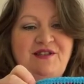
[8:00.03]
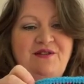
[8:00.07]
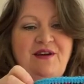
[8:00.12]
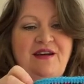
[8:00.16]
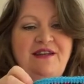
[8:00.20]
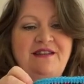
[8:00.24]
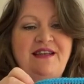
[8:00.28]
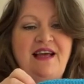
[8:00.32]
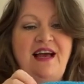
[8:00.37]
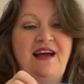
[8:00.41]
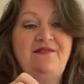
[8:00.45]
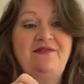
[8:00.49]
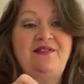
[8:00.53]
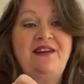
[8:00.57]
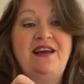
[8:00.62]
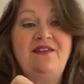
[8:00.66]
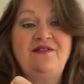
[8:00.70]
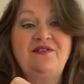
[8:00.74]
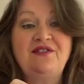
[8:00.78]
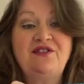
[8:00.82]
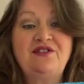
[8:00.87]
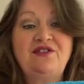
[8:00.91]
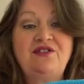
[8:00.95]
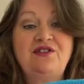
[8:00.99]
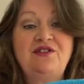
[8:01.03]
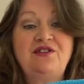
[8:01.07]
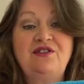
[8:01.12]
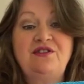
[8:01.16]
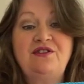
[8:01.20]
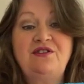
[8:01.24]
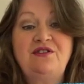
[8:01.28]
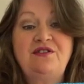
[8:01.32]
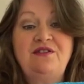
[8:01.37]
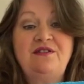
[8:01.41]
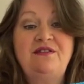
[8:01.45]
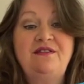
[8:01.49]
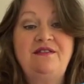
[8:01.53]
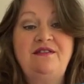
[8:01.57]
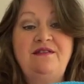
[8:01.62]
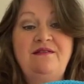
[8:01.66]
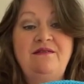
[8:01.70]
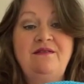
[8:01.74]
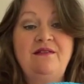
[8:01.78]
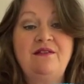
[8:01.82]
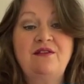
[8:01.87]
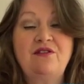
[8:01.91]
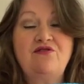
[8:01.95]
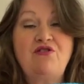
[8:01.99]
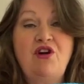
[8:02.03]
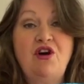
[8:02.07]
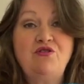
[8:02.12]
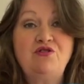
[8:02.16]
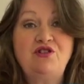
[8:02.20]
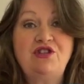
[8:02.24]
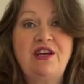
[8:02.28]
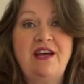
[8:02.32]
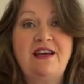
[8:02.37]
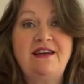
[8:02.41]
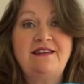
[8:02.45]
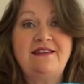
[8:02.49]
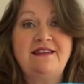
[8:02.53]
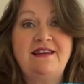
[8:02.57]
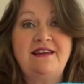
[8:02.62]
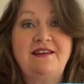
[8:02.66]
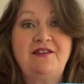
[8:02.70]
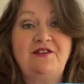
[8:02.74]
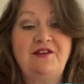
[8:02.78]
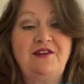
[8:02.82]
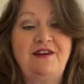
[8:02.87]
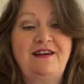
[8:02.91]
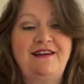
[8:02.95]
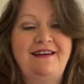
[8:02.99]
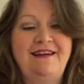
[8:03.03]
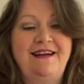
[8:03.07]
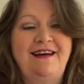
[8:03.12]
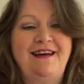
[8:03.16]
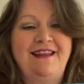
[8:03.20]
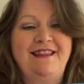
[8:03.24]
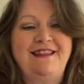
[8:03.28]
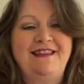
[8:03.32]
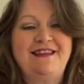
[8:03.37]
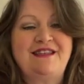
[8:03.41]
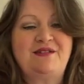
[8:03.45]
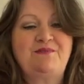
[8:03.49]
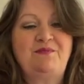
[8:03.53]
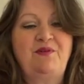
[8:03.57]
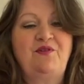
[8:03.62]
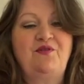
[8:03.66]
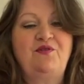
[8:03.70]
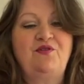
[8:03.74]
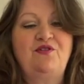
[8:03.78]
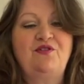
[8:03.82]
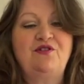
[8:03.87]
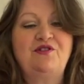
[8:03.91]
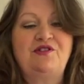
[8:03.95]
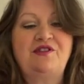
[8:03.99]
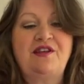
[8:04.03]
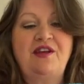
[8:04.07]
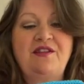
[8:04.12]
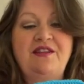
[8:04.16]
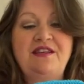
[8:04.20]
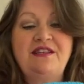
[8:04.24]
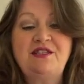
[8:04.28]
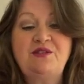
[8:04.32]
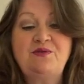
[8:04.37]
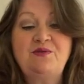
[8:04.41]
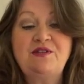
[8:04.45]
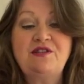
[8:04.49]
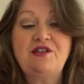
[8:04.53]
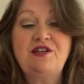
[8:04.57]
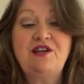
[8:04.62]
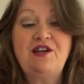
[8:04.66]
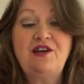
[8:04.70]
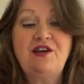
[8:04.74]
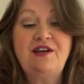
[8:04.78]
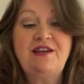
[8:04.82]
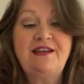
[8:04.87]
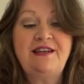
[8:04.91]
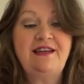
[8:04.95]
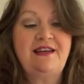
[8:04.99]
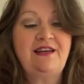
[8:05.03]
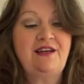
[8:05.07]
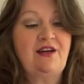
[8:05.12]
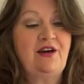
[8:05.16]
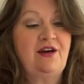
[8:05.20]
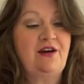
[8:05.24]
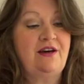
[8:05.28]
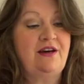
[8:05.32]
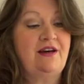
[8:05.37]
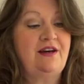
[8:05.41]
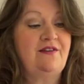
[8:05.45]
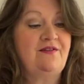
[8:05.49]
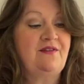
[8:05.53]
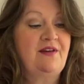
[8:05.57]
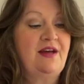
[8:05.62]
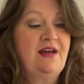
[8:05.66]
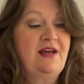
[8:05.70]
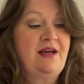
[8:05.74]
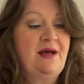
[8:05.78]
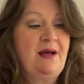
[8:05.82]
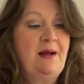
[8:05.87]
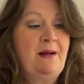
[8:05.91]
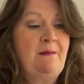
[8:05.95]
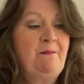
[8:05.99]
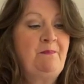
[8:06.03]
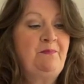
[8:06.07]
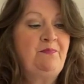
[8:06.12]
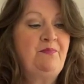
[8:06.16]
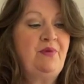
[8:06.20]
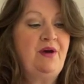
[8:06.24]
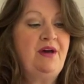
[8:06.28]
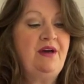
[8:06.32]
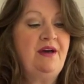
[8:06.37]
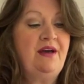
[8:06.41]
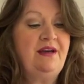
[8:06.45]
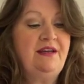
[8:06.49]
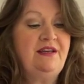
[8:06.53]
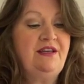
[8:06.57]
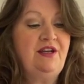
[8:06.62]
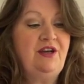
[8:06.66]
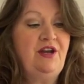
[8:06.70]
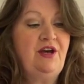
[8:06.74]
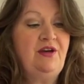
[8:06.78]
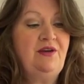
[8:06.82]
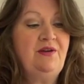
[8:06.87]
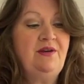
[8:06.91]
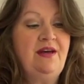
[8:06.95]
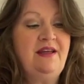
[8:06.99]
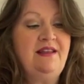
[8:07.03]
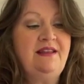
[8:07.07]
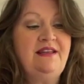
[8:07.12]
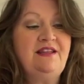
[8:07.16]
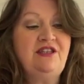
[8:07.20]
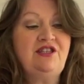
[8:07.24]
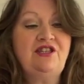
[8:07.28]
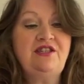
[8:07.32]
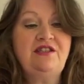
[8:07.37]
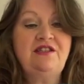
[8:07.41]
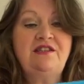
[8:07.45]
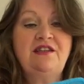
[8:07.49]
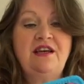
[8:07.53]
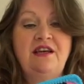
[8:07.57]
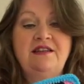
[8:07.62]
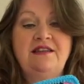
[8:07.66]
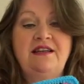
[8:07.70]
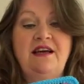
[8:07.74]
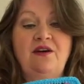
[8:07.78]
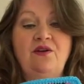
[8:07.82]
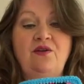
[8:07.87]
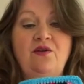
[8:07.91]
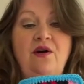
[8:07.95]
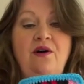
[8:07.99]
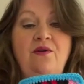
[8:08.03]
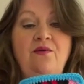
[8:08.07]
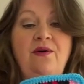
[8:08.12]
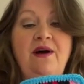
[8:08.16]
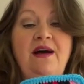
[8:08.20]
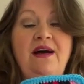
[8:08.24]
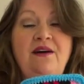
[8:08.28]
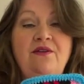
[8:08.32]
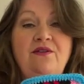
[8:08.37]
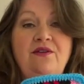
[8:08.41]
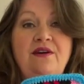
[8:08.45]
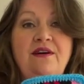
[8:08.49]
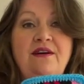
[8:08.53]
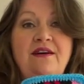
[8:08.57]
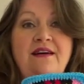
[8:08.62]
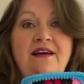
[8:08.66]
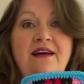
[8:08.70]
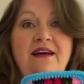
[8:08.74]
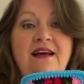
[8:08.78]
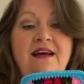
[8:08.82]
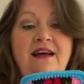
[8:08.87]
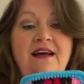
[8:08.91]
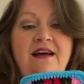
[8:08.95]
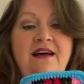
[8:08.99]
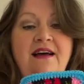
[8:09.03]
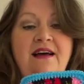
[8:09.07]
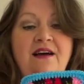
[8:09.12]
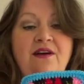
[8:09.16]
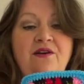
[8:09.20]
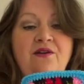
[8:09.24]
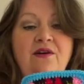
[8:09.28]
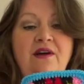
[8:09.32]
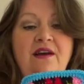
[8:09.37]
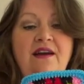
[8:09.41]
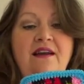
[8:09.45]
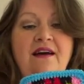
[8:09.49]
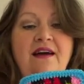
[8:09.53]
squares. I've never crocheted in colour like this before, so this was a learning curve. But, you know, I think she's turned out quite well. I quite